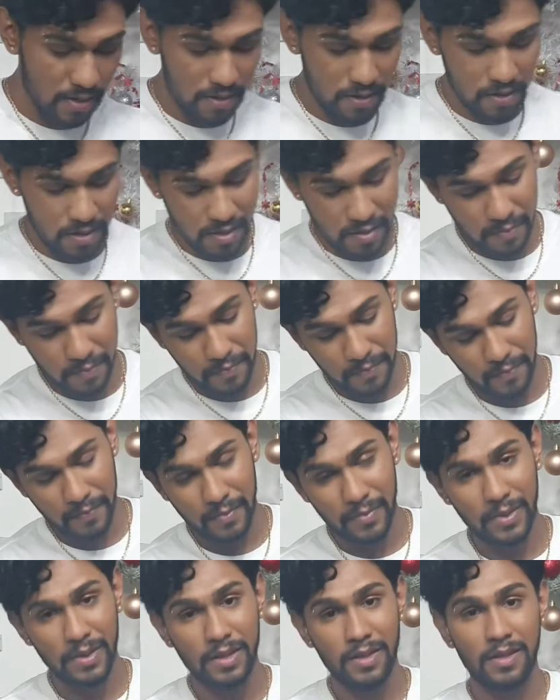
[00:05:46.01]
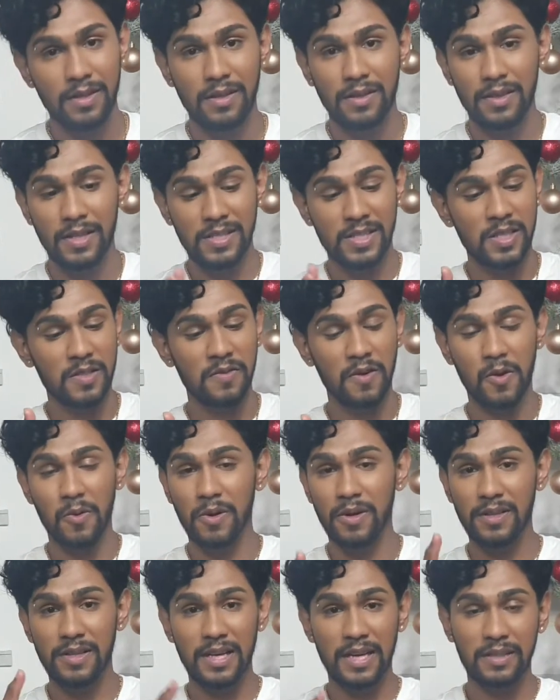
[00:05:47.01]
Um, this is
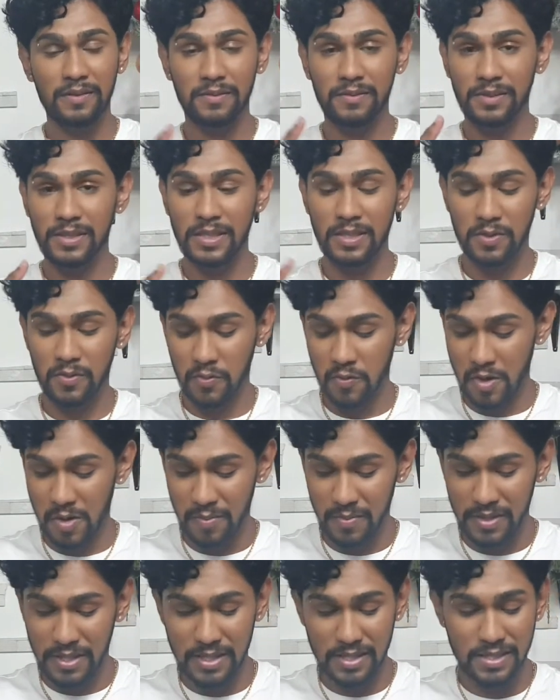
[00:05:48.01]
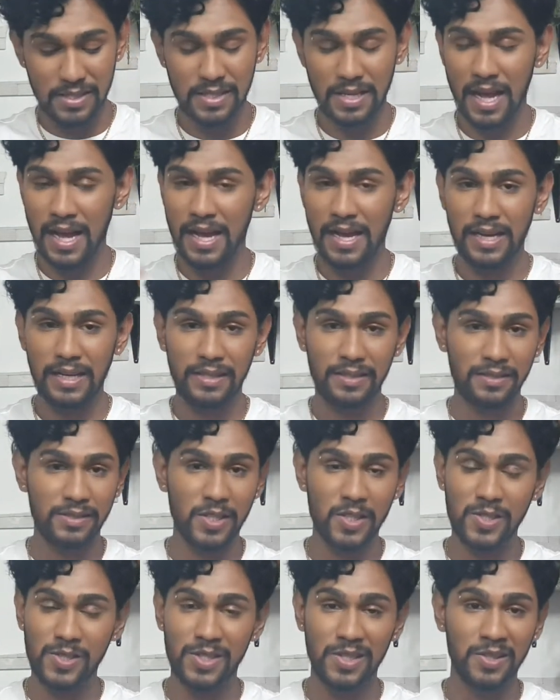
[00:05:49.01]
flour that is from this. I
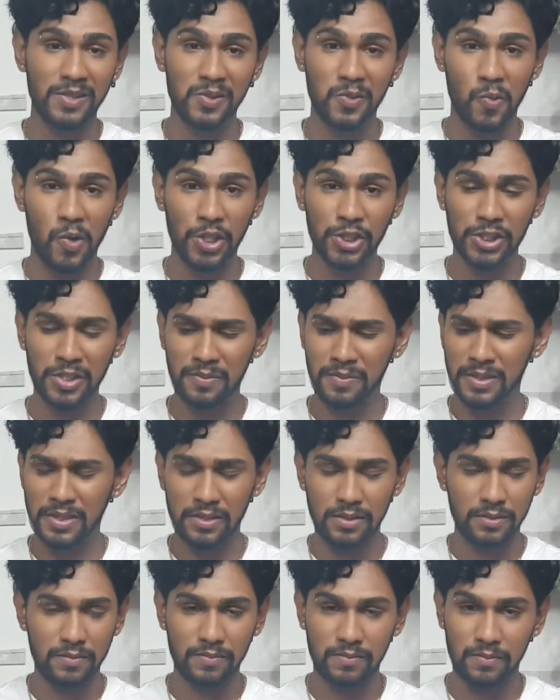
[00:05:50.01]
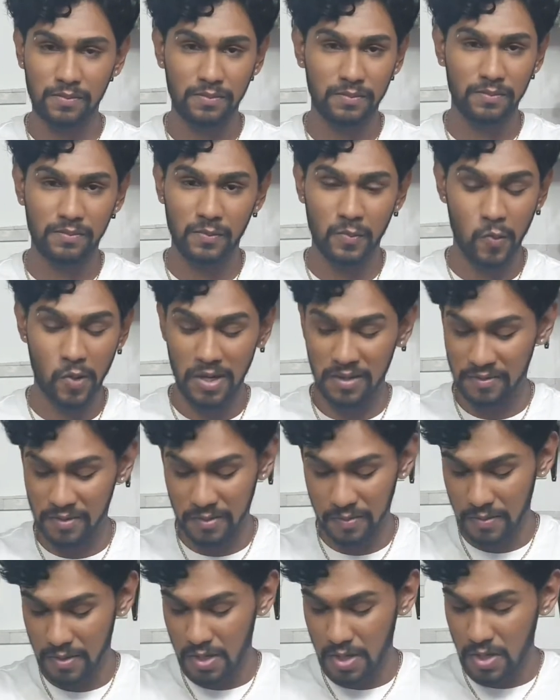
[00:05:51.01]
just didn't wash it because whatever.
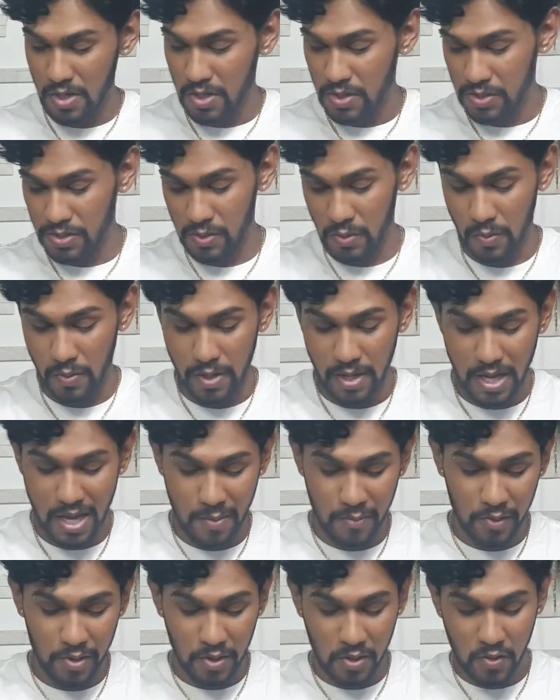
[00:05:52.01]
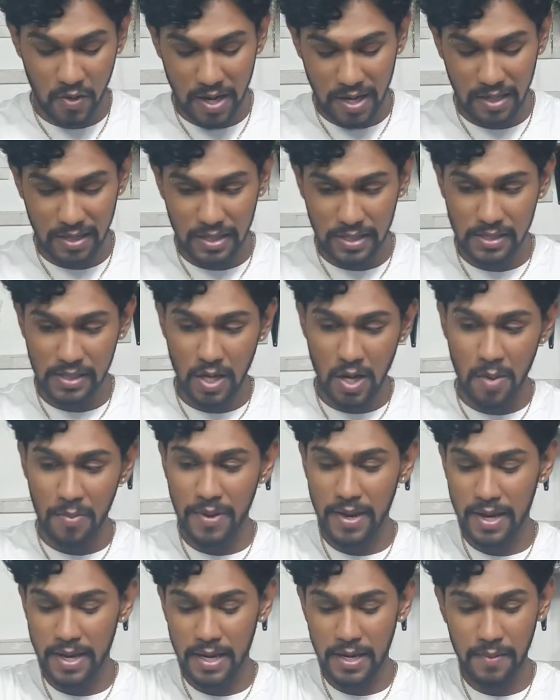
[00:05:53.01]
So I'm gonna crank this
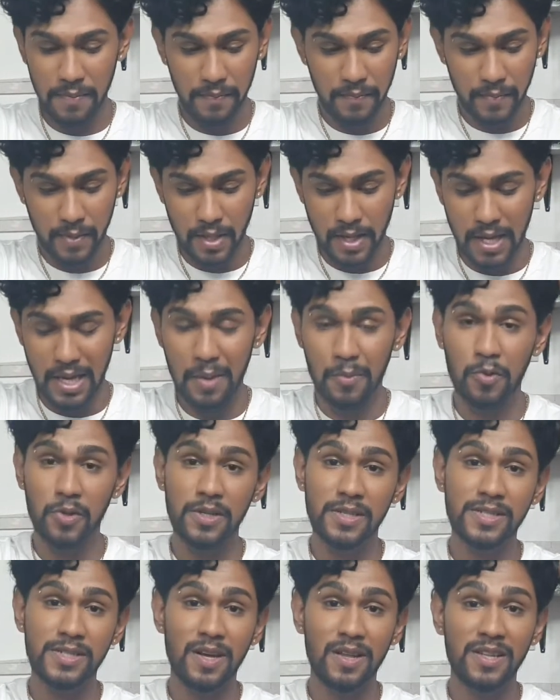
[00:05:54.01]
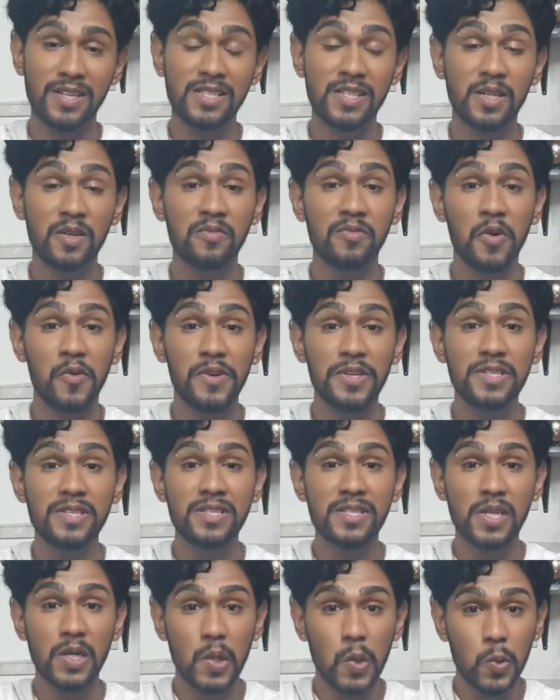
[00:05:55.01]
up here and I'm gonna start this on a very
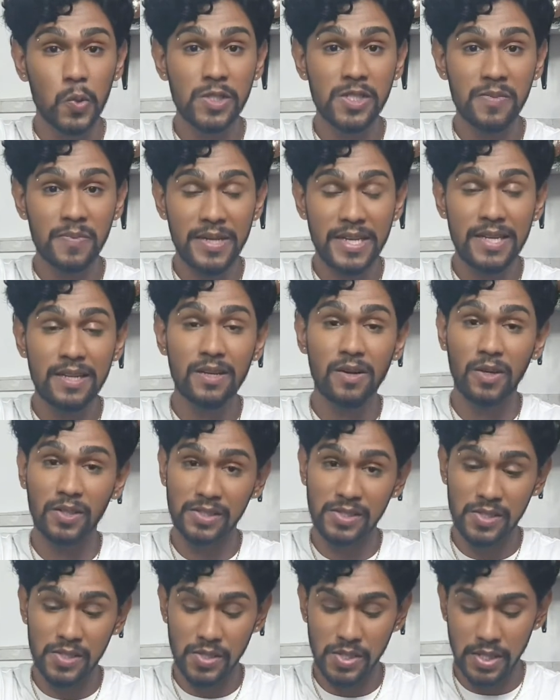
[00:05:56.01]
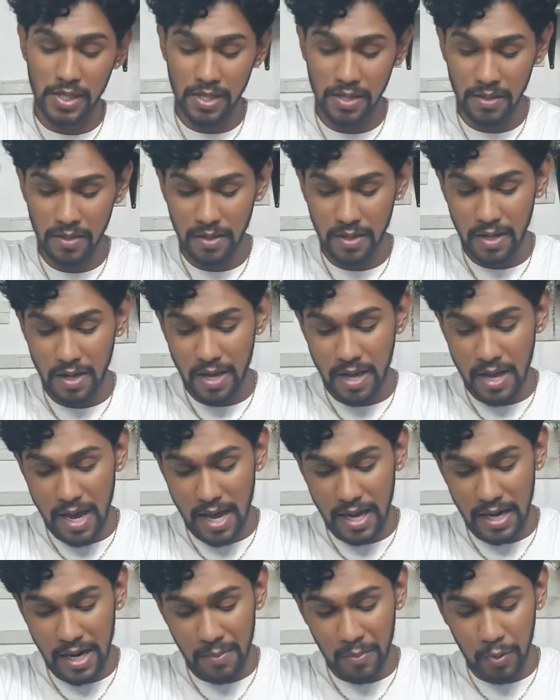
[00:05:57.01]
slow speed on stove
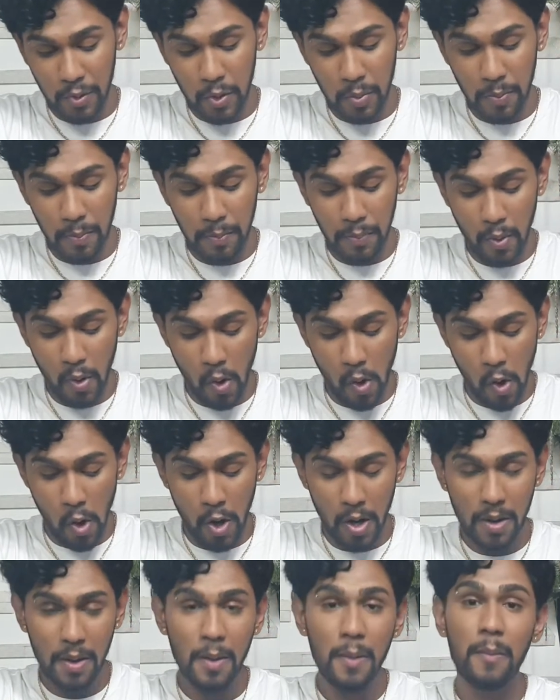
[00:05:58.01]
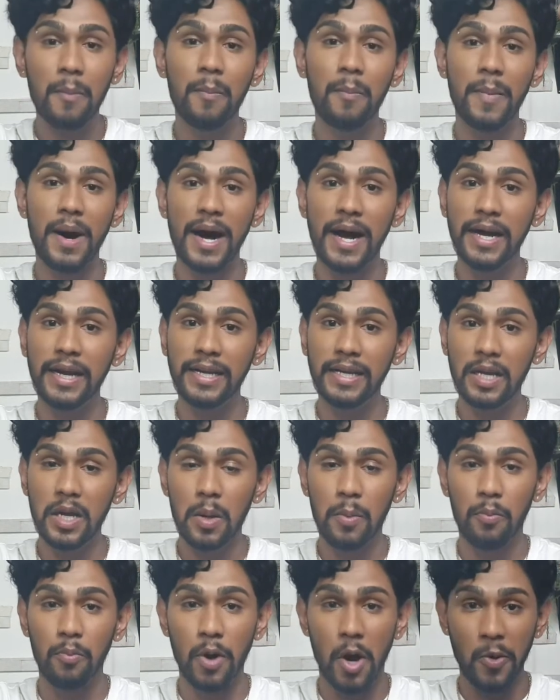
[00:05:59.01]
and I'm gonna pour my
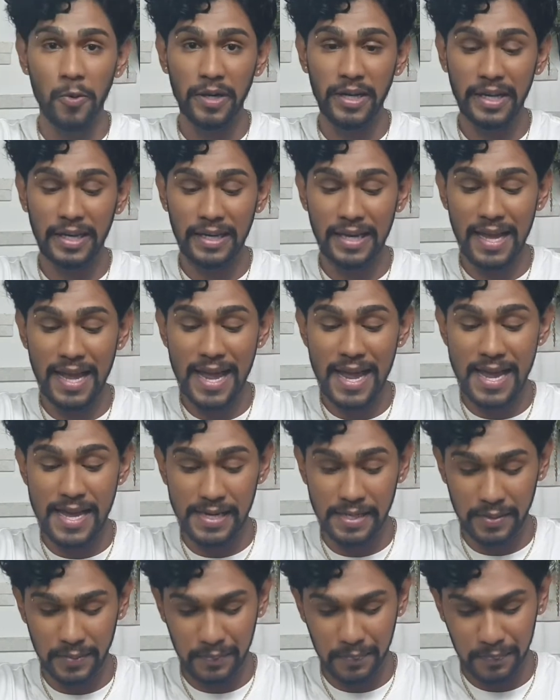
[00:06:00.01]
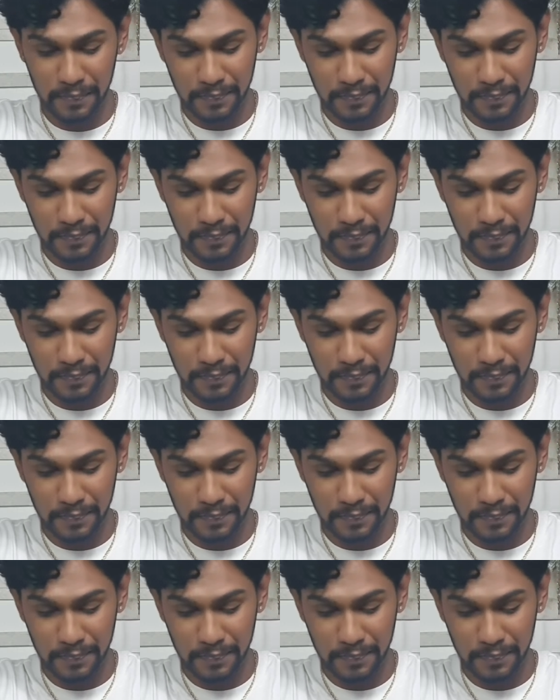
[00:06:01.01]
browning in.